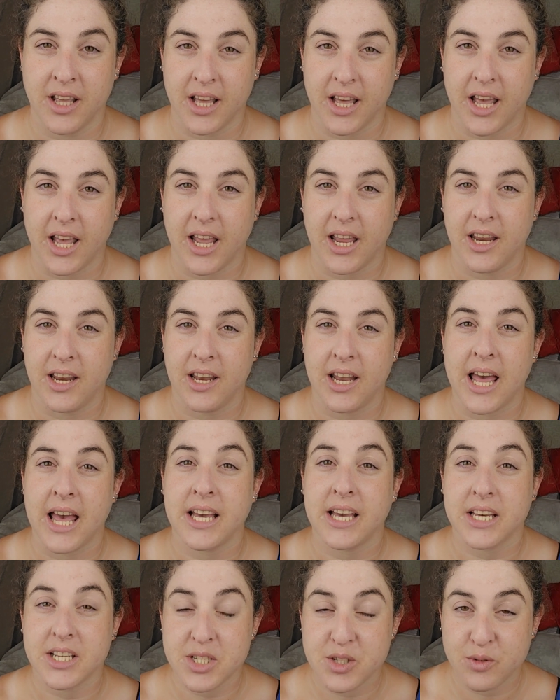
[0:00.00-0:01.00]
en
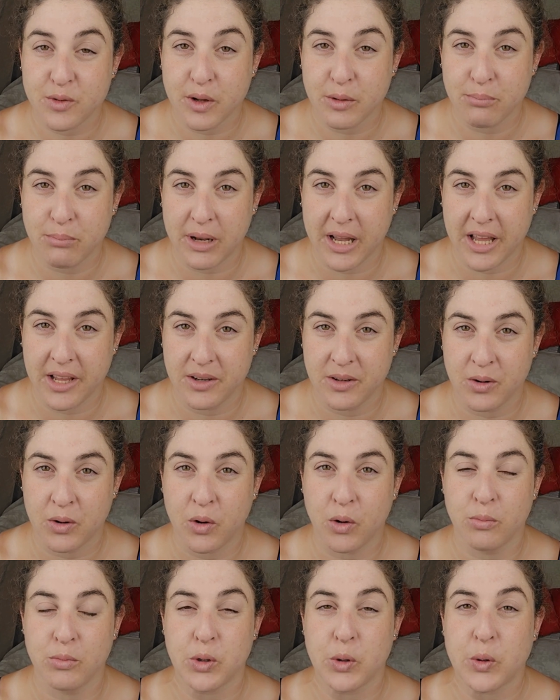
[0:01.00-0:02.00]
ek is van plan
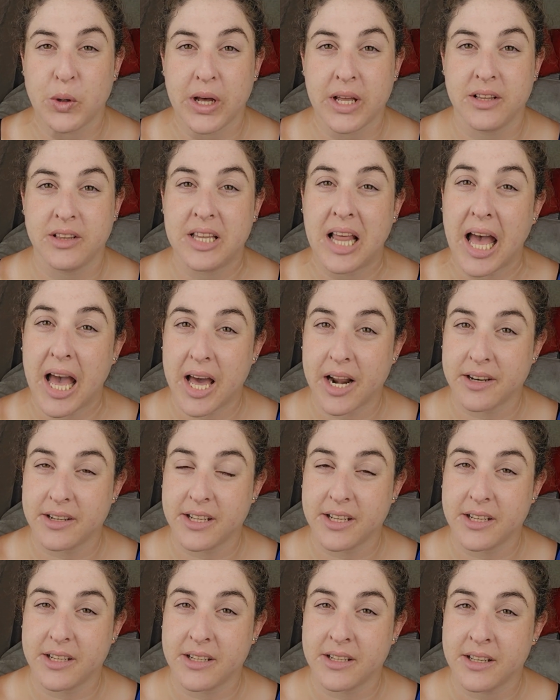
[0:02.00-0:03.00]
om nog 'n
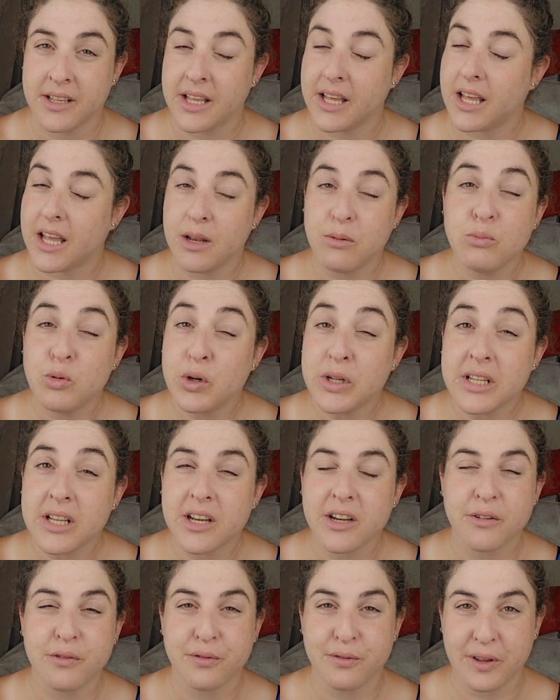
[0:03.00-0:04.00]
derde en
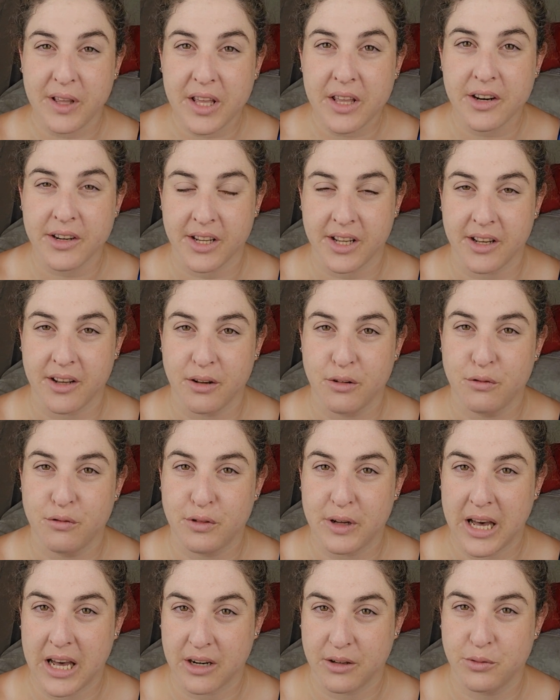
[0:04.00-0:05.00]
moontlike vierde
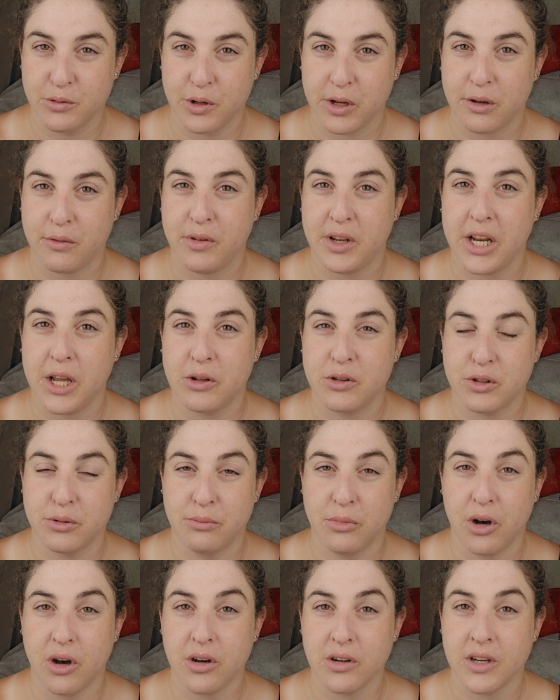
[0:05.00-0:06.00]
werkwoord video te
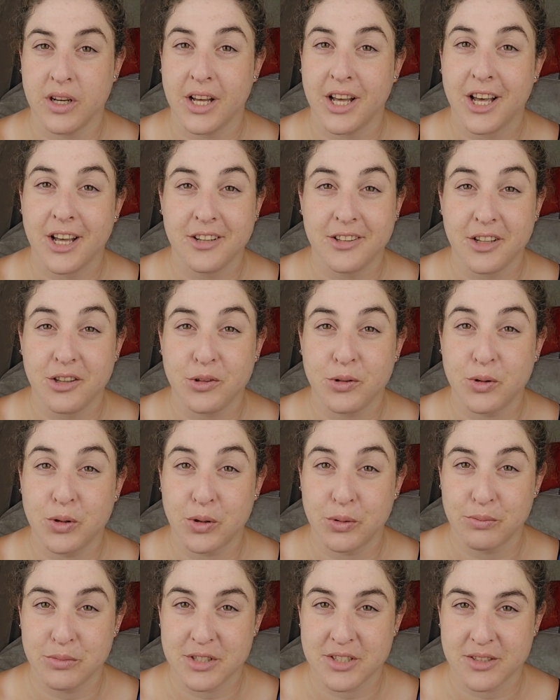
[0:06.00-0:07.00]
maak in die
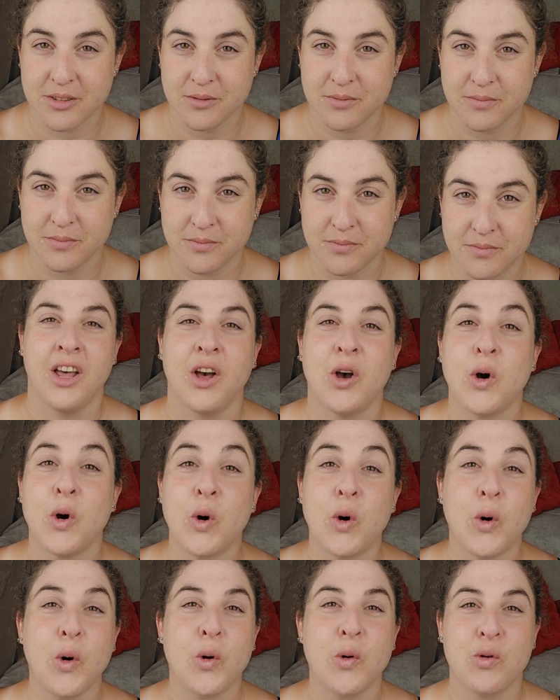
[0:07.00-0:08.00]
toekoms.
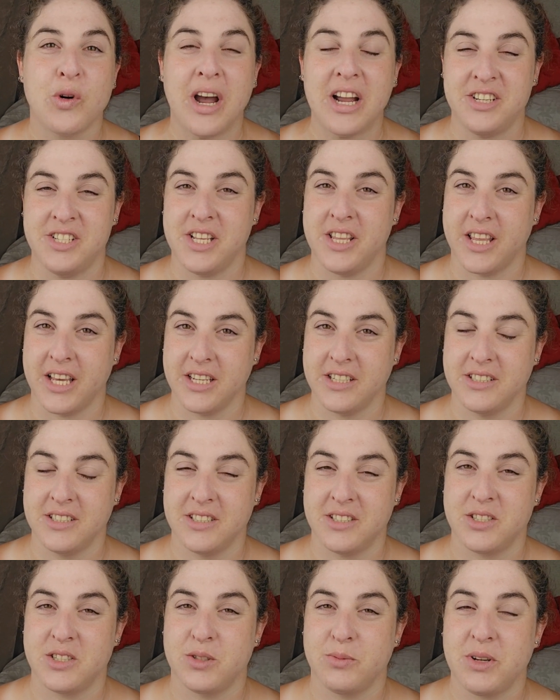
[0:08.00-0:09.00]
Alrighty then,
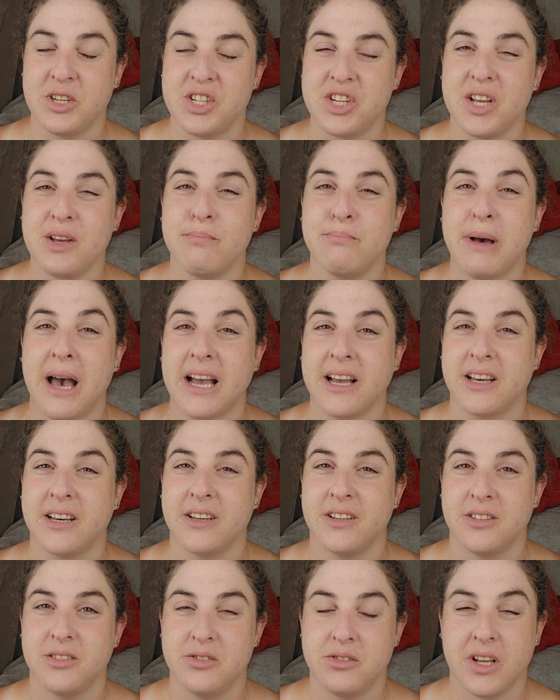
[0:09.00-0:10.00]
switching back
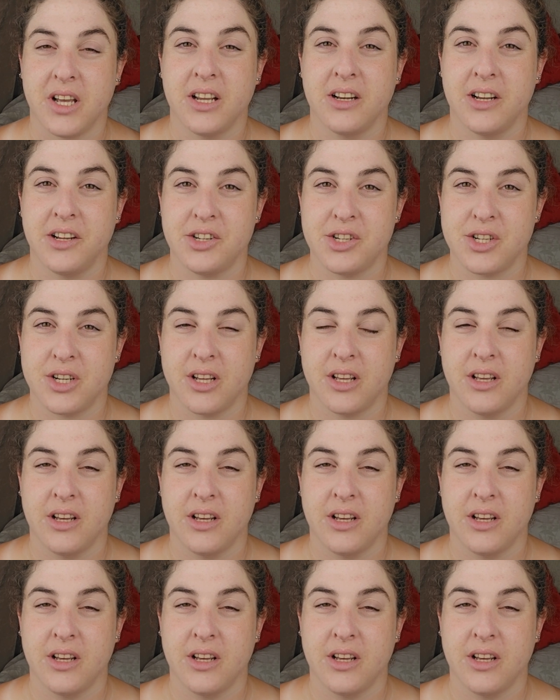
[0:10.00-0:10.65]
to English.